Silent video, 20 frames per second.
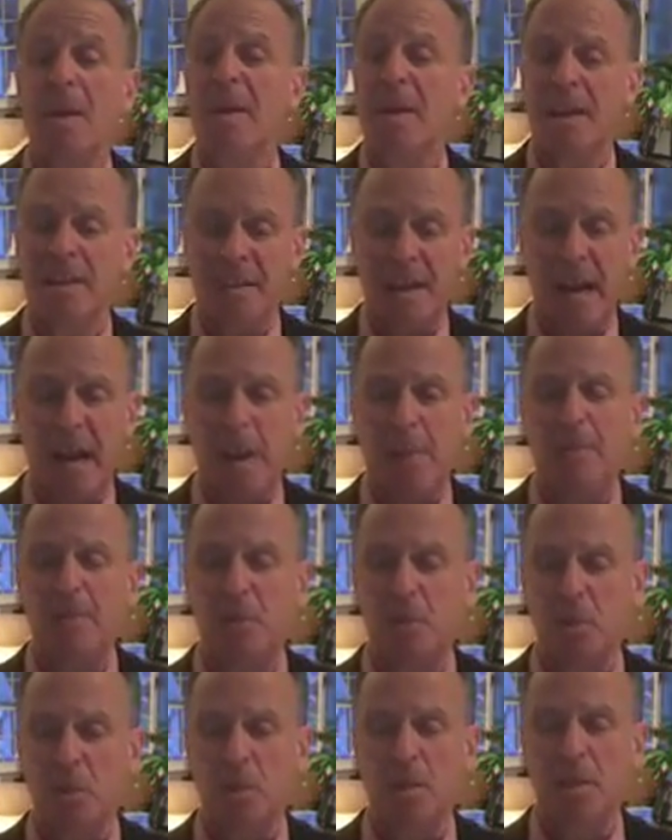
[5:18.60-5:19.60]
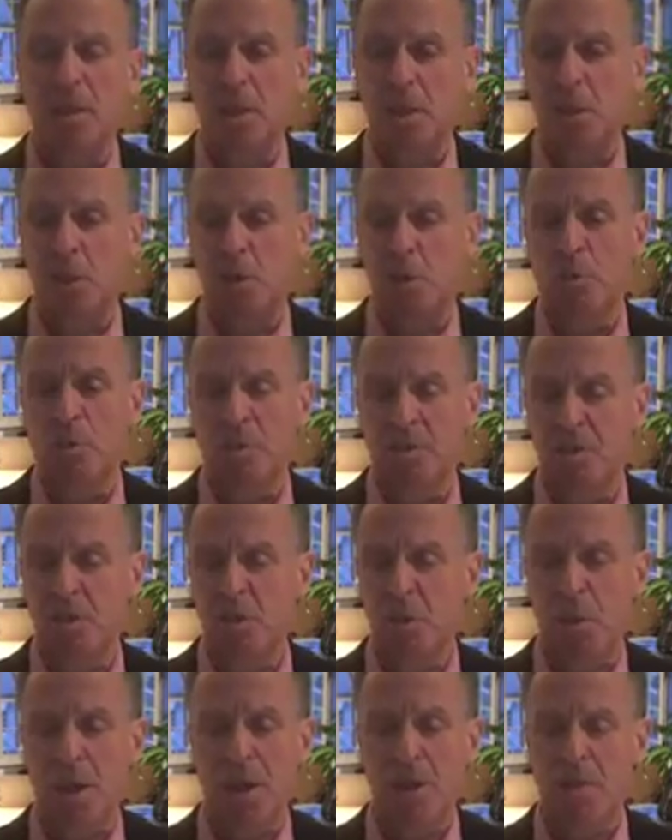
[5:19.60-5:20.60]
It's absolutely a doable
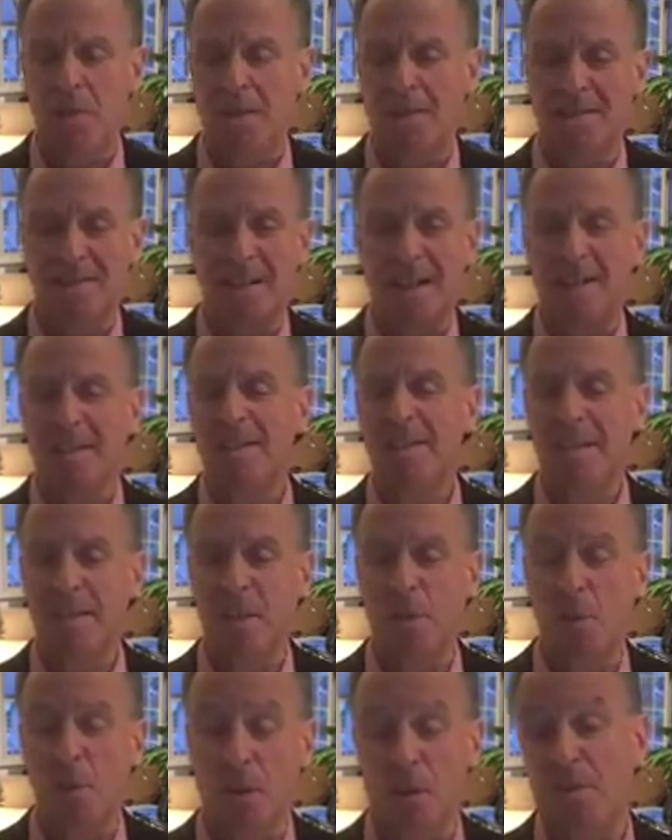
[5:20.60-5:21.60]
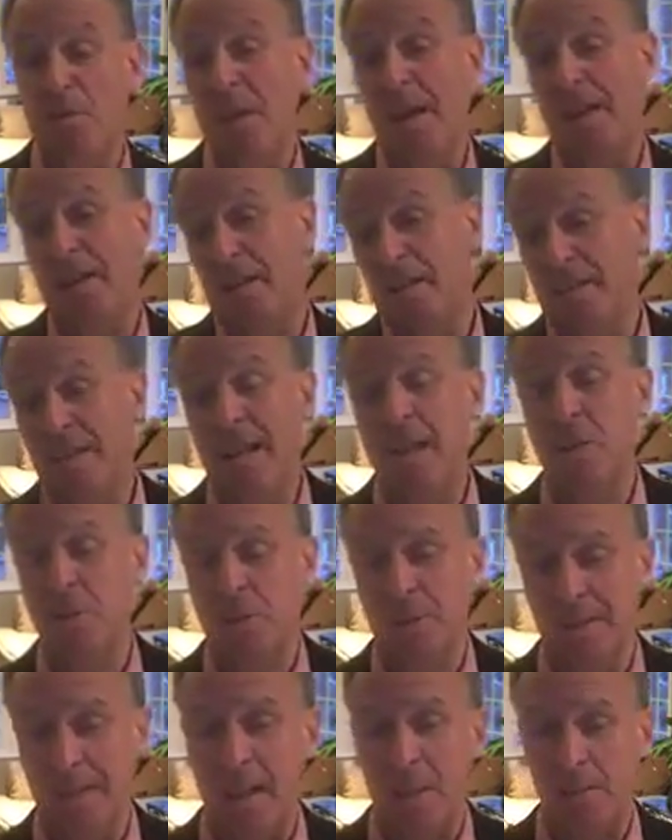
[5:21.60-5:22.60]
situation. It's not the end of the world. In fact, it's actually
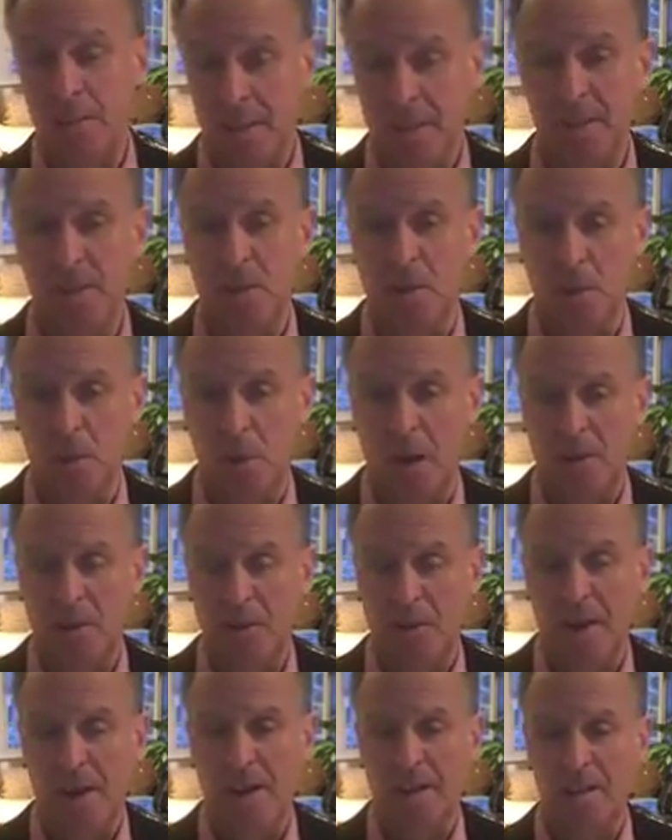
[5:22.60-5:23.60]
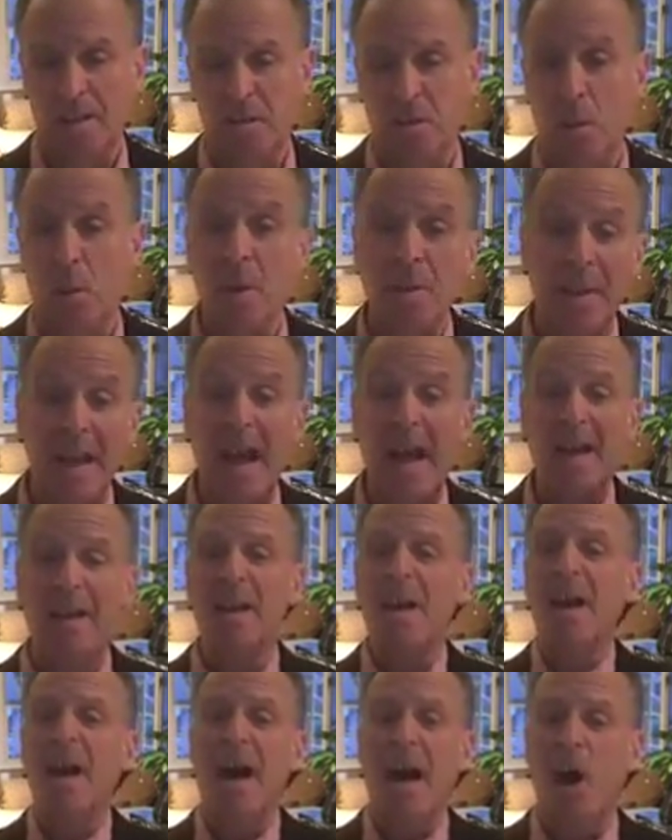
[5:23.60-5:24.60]
not a big deal, quite frankly. So with that,
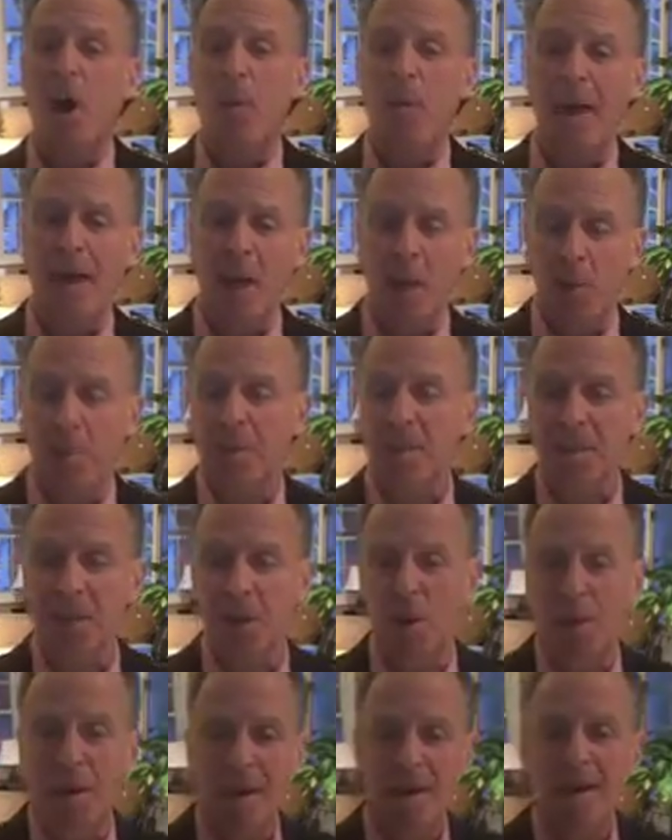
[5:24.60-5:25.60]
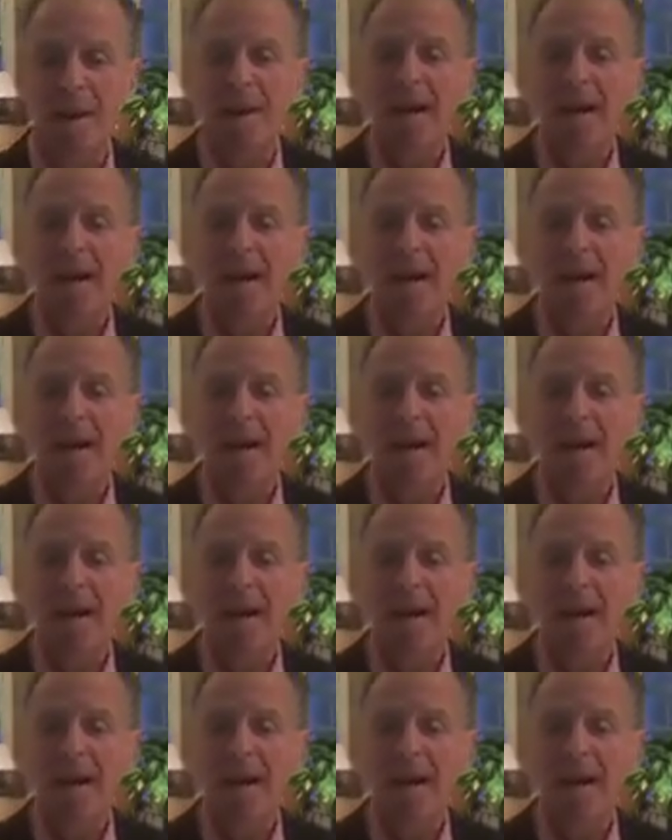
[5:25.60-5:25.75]
I hope that helps a little bit,